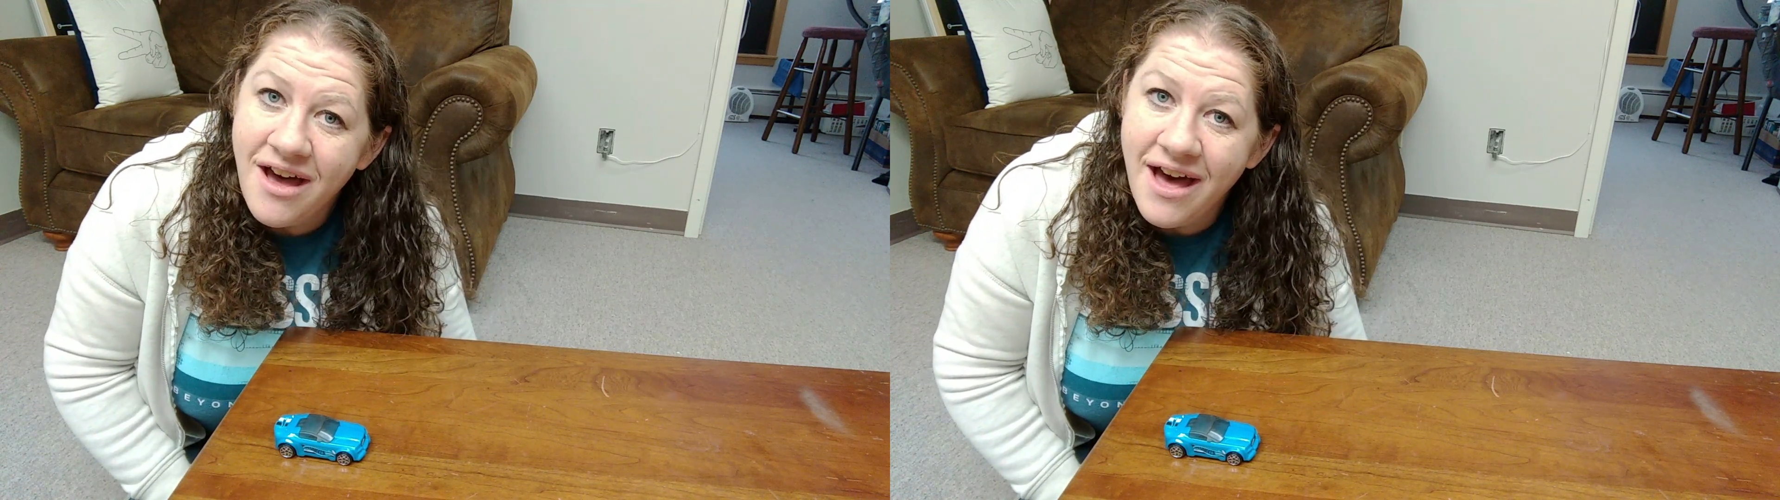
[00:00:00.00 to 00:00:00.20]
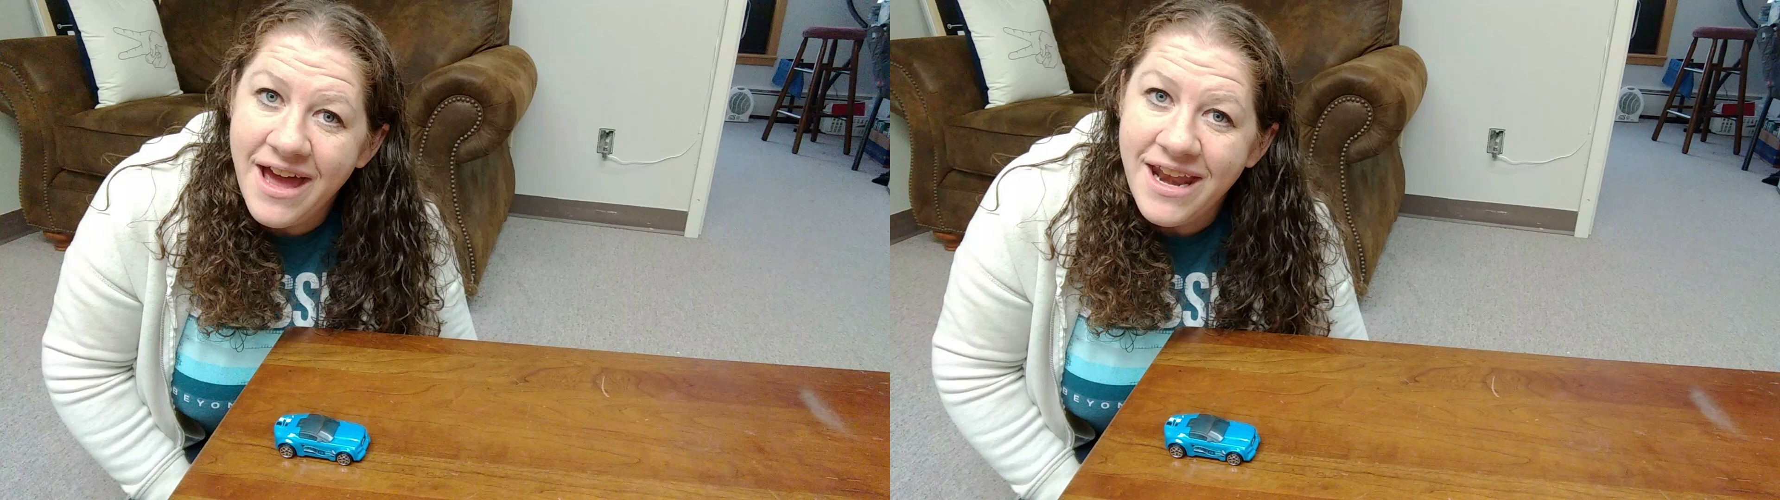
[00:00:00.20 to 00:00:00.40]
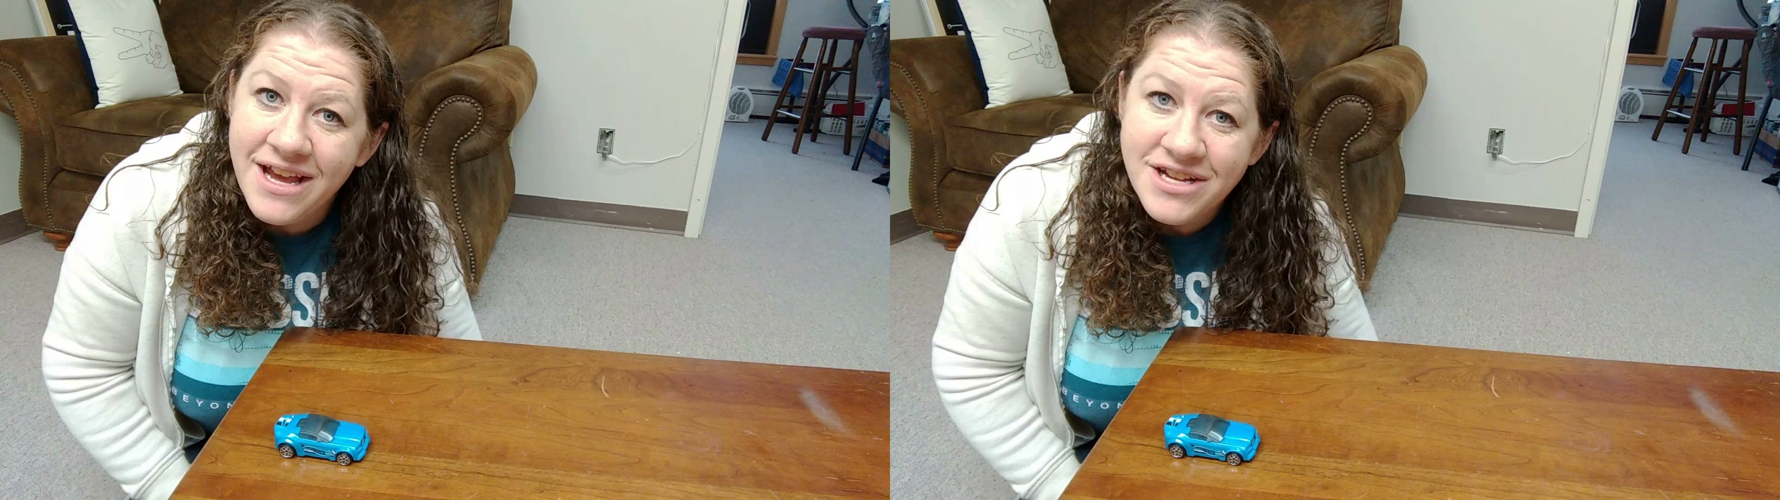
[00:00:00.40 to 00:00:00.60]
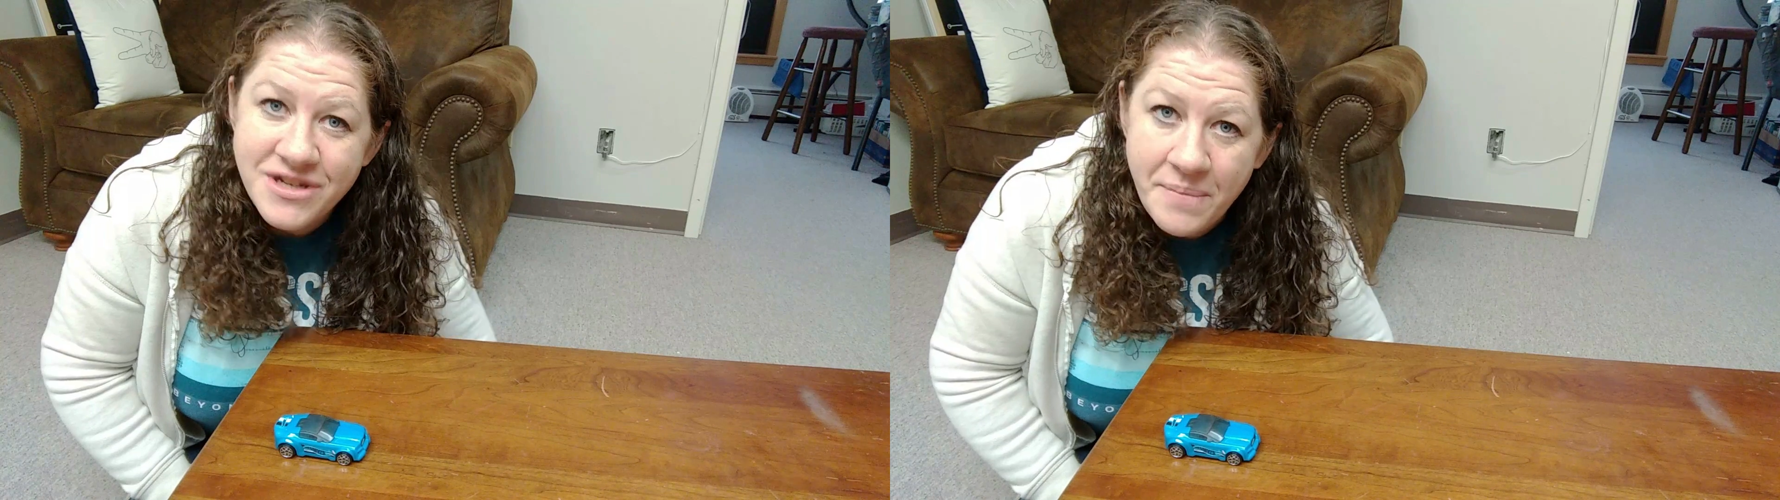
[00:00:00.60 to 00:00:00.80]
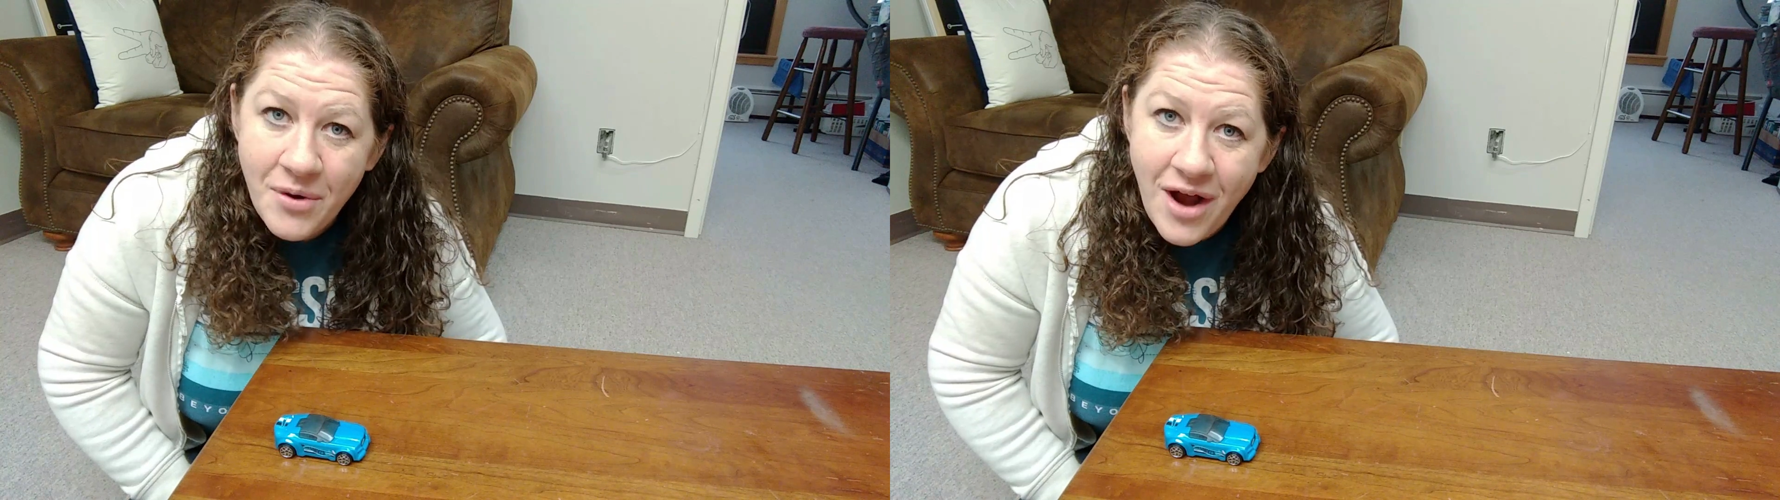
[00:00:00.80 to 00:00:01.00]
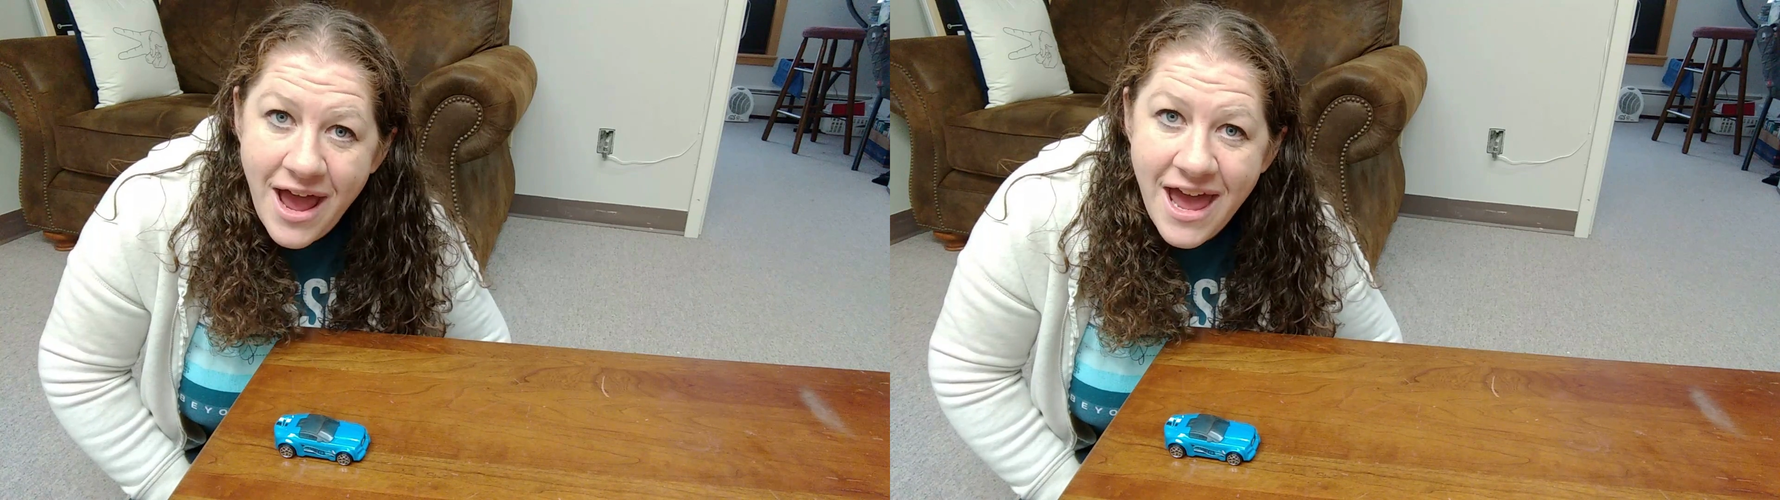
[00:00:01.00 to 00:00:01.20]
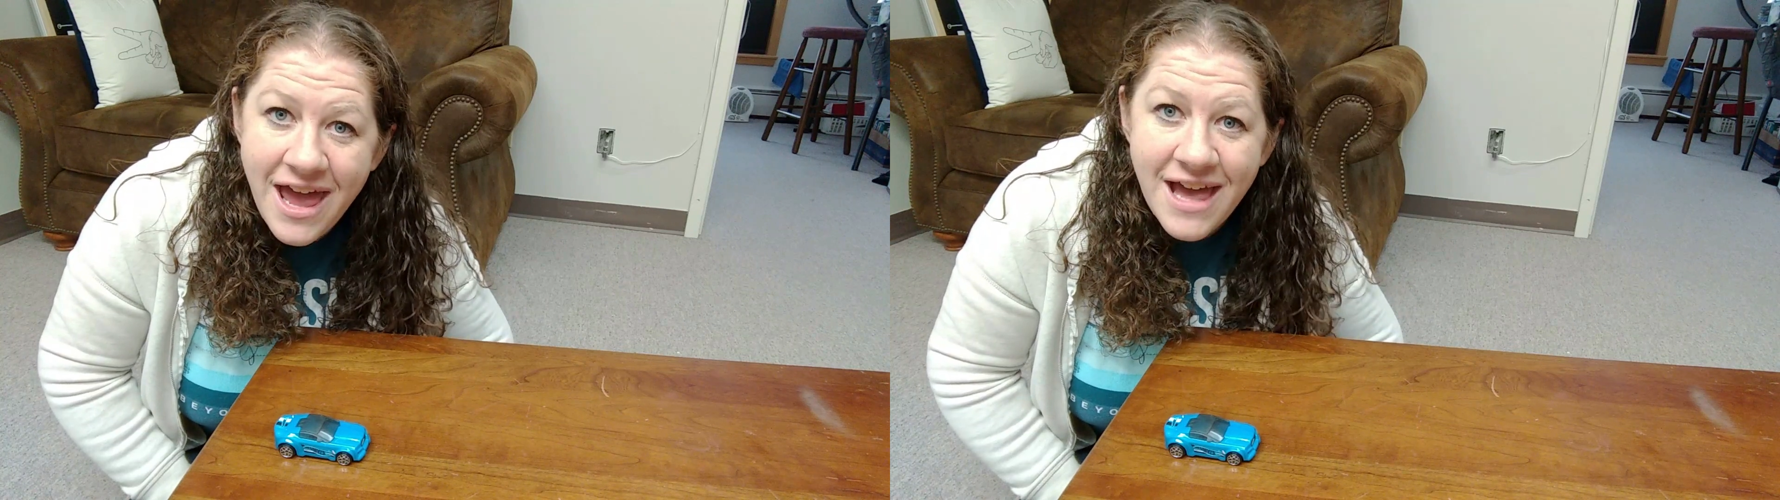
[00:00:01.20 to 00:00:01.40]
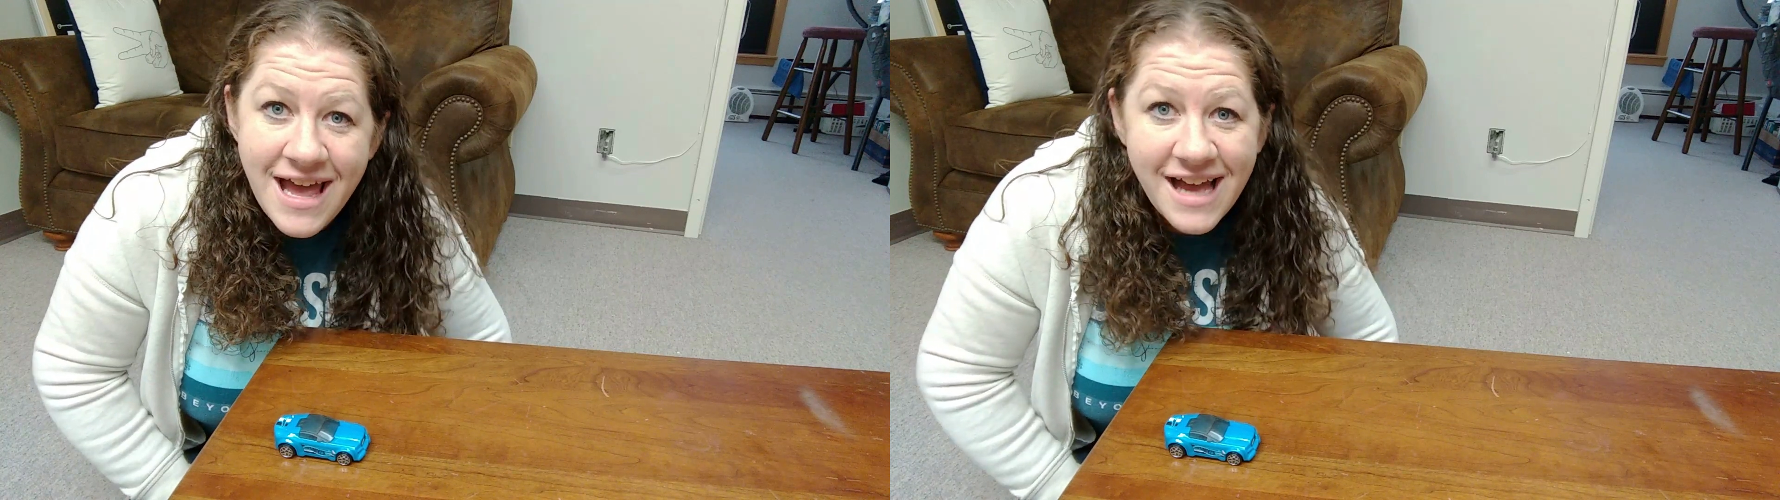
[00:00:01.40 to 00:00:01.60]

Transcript: God, to pray,